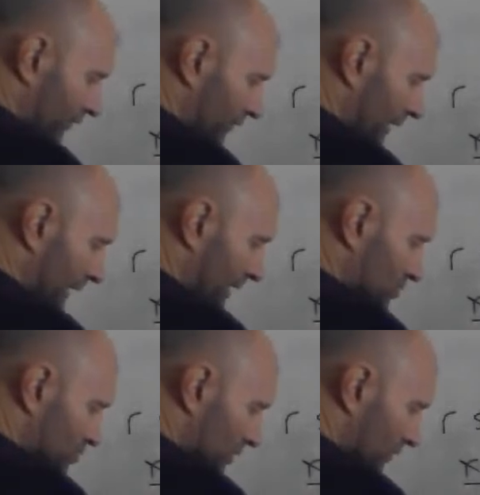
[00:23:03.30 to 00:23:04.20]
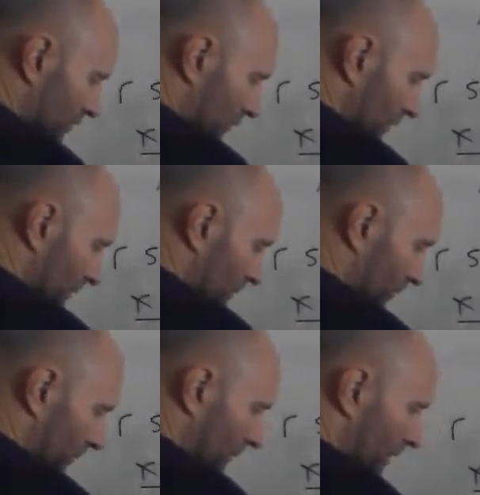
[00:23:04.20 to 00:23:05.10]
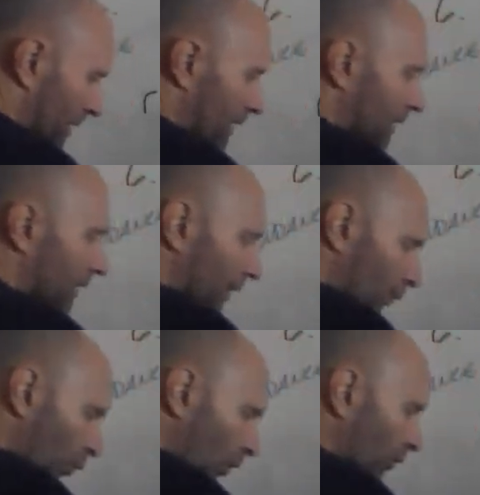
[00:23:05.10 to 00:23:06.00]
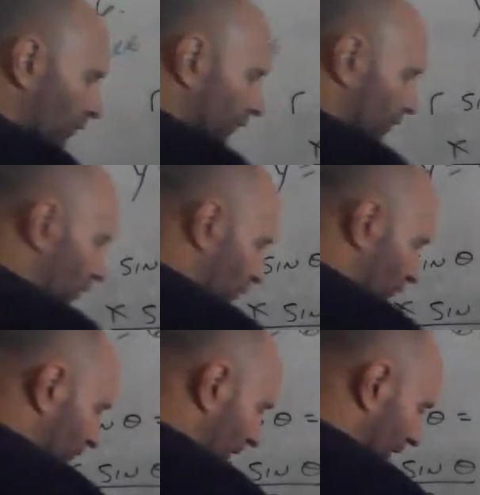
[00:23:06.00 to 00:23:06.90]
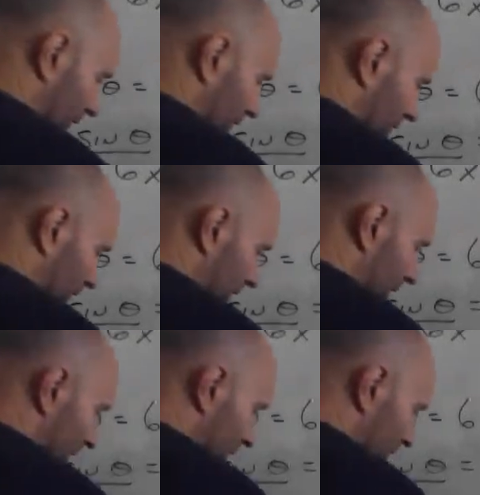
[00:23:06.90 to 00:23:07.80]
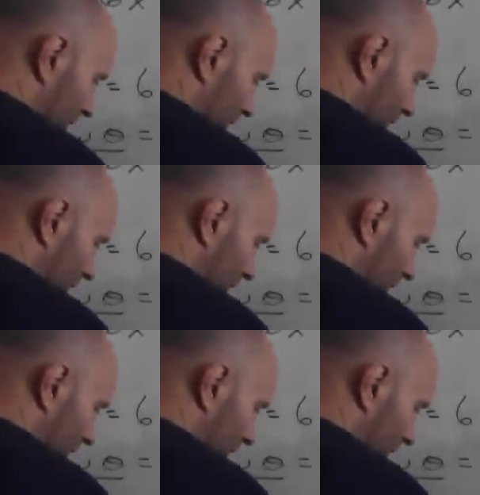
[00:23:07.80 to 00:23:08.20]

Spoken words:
is tangent, and 1 over cosine is secant.